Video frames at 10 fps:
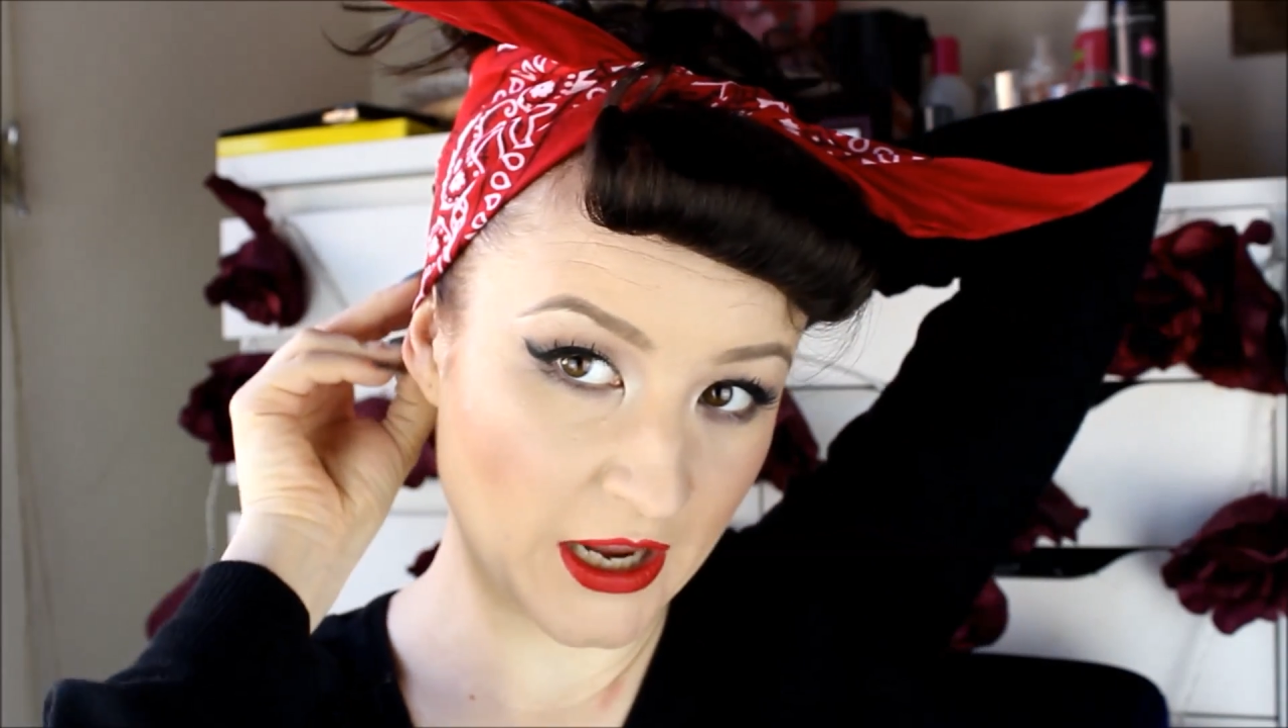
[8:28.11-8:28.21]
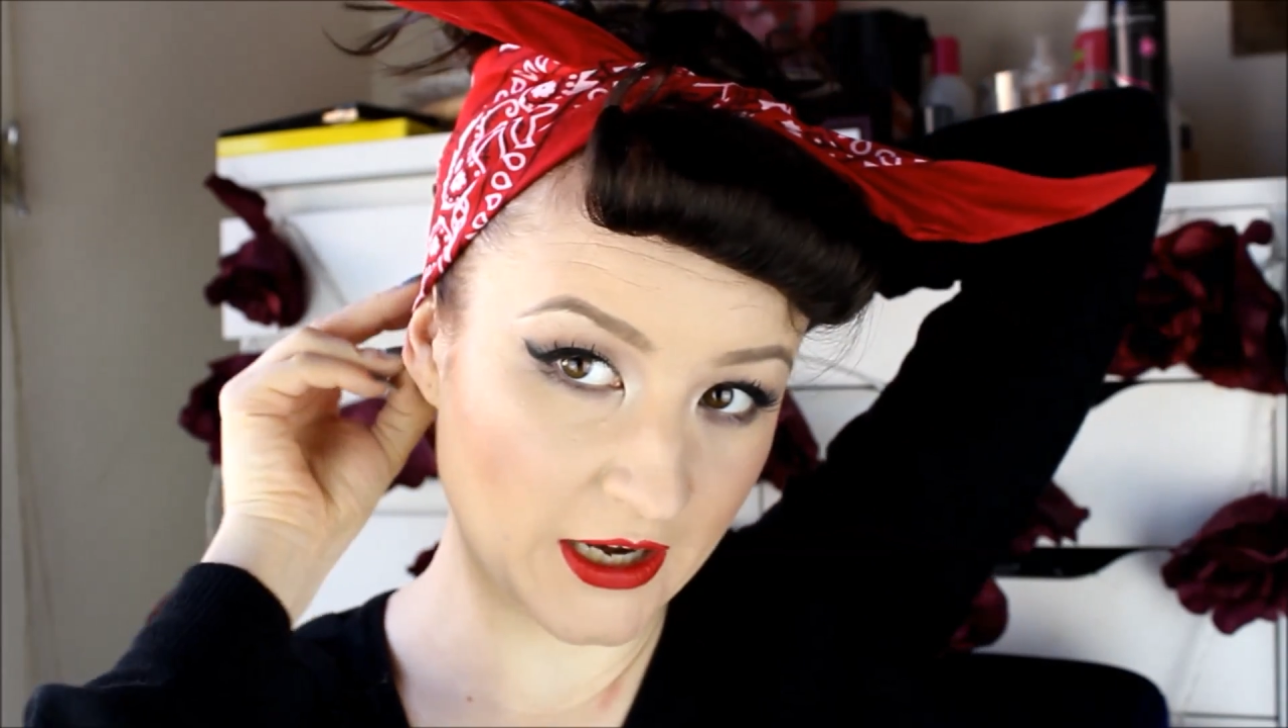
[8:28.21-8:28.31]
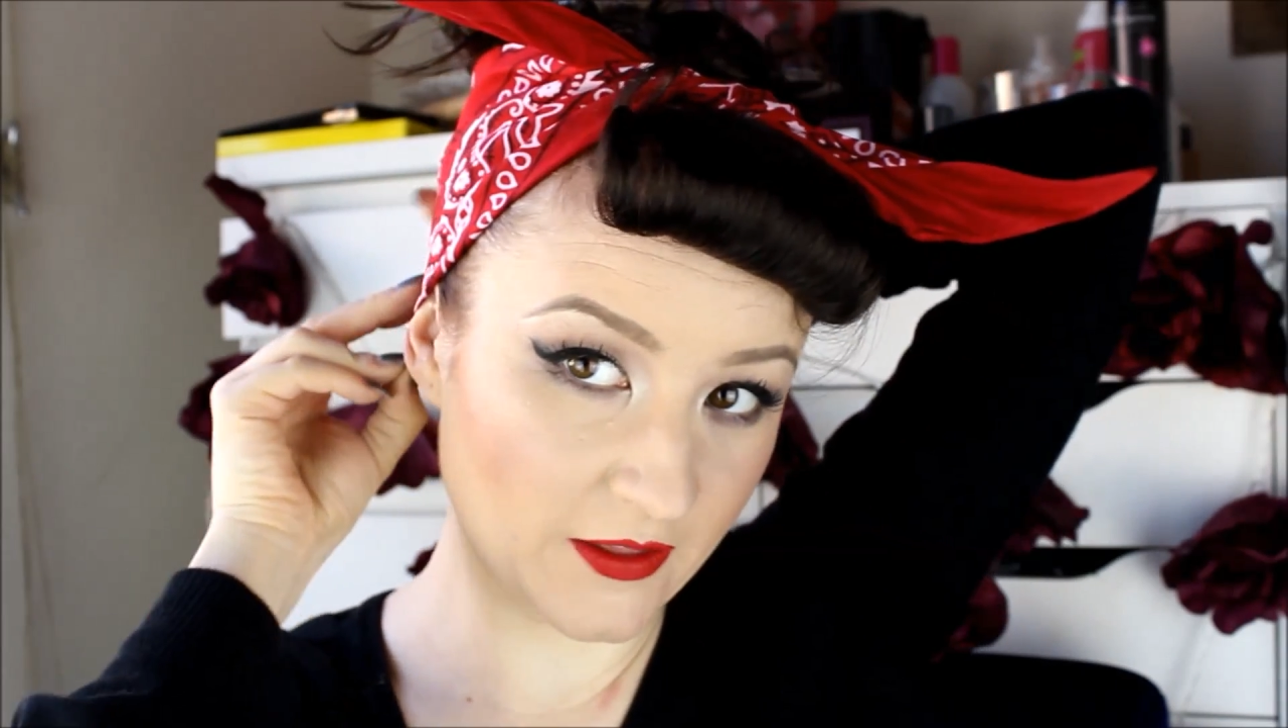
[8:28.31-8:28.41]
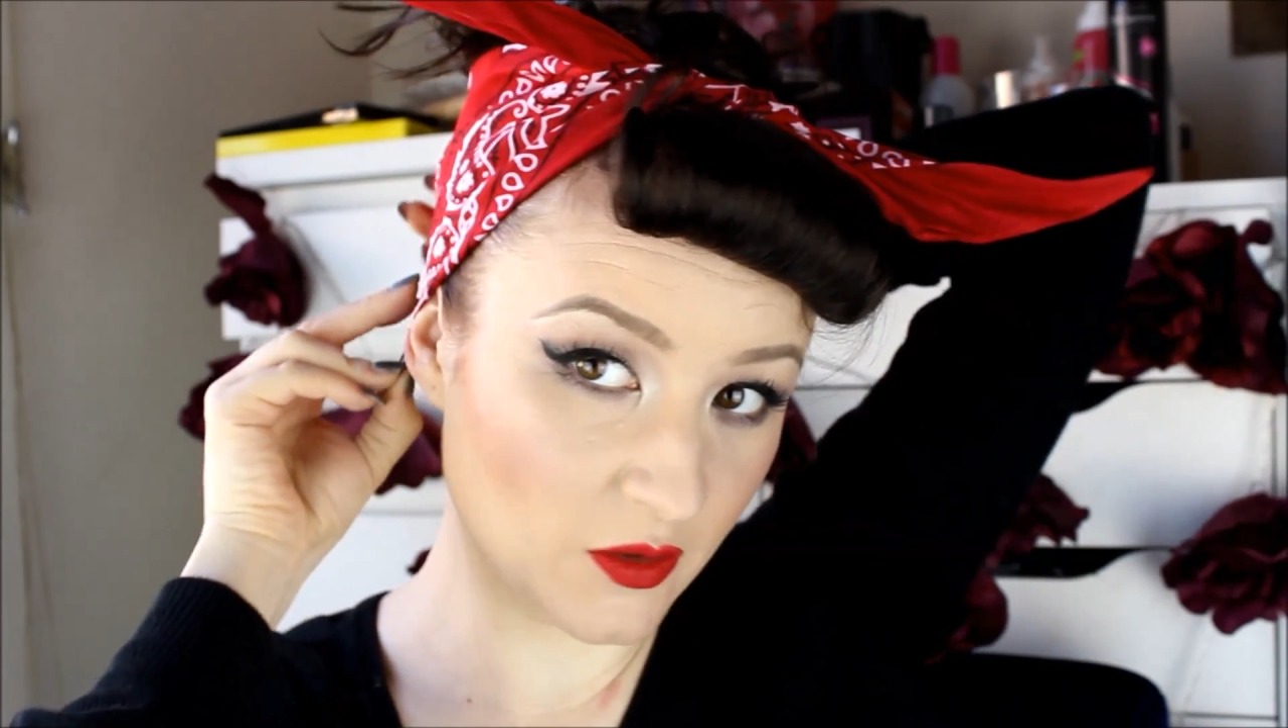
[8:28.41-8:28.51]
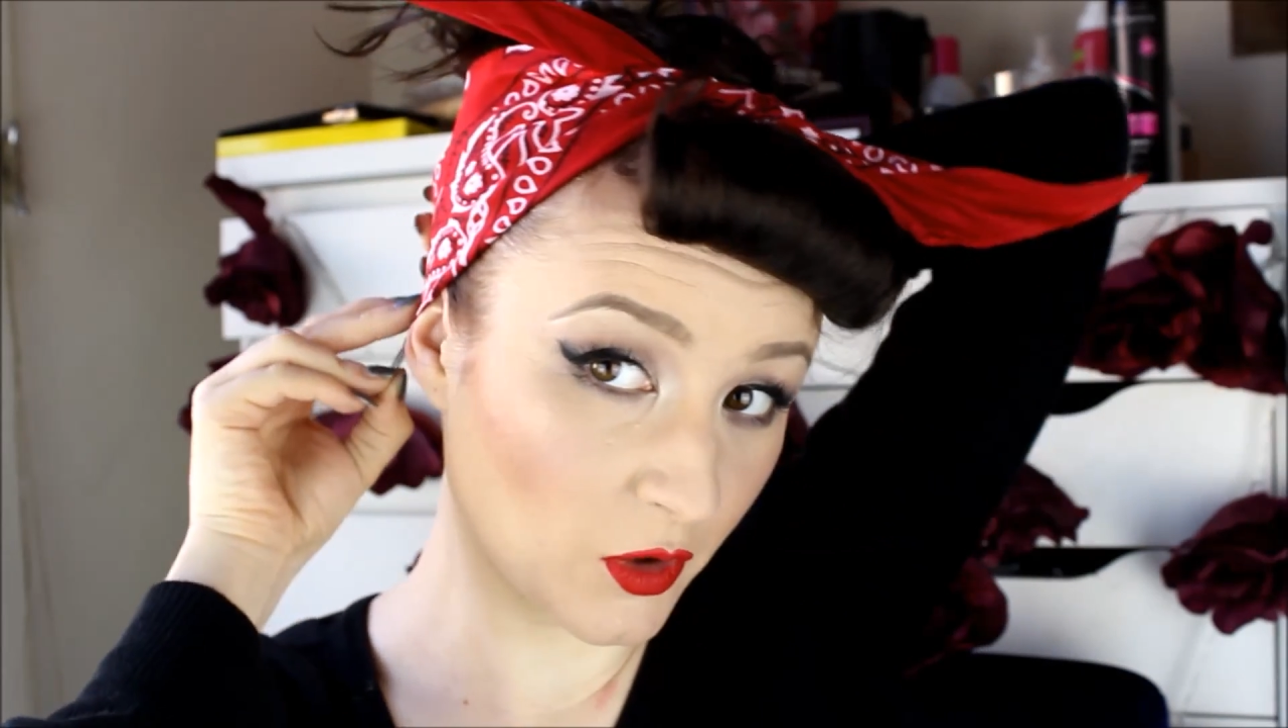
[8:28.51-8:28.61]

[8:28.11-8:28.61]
pin it in the